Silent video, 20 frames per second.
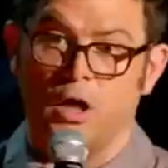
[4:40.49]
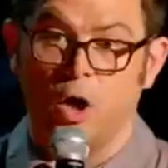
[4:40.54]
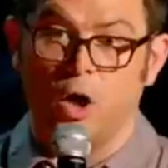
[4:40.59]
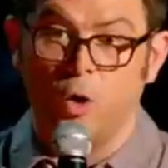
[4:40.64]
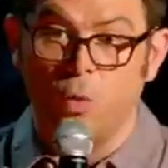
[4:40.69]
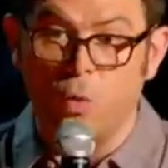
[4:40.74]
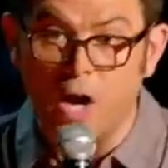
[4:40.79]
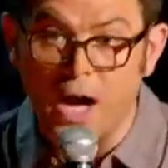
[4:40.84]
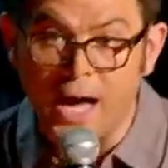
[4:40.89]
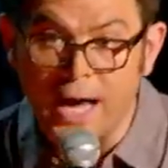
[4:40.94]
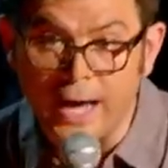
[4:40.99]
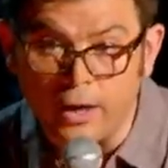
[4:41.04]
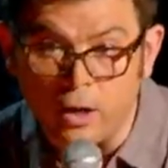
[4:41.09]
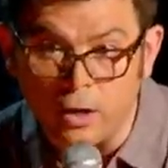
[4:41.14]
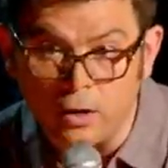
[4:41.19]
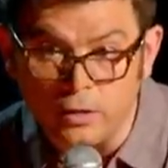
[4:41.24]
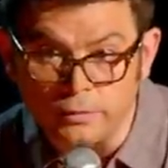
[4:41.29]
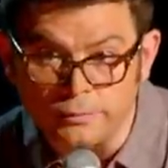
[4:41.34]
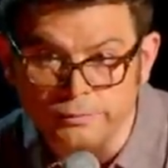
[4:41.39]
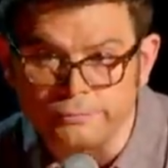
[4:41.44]
A
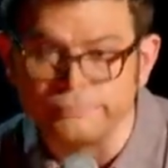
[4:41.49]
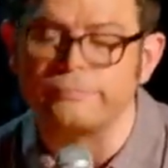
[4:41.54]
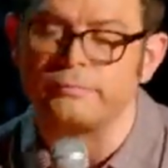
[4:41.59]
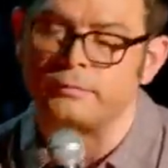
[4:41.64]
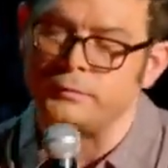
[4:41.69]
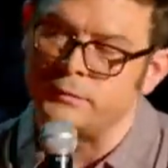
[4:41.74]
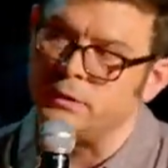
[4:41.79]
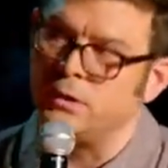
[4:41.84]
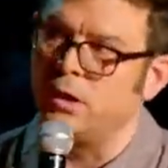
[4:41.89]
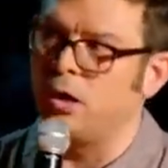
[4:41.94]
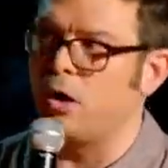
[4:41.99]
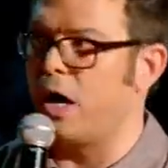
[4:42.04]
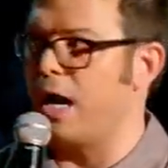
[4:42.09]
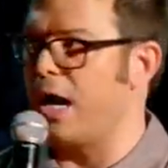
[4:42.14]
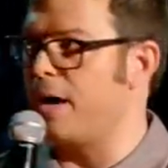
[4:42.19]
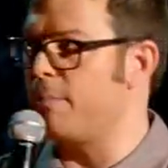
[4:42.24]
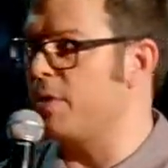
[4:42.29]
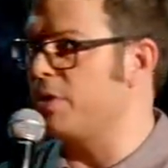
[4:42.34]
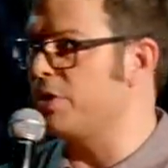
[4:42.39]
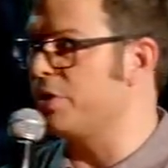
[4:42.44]
while? All right,
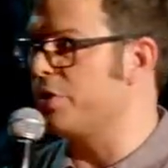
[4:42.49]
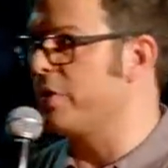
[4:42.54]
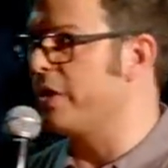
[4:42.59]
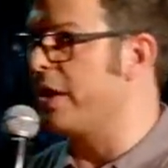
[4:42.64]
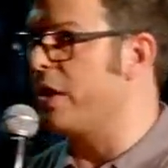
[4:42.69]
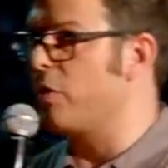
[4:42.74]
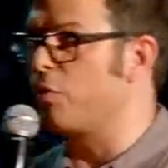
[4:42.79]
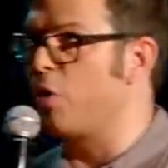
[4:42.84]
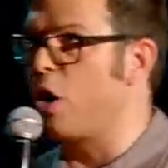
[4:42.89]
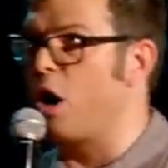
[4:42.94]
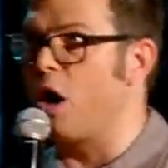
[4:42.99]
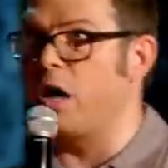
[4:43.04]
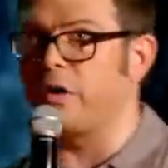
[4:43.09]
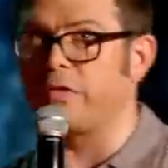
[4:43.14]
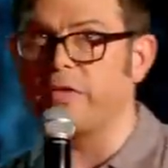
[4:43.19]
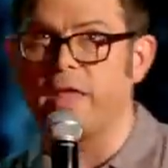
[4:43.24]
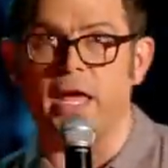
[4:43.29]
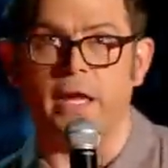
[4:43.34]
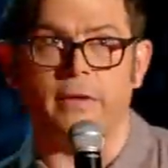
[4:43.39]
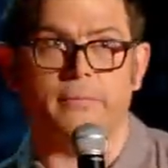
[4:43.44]
I've been doing it wrong
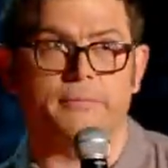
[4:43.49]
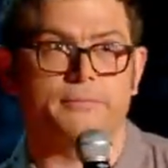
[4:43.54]
then.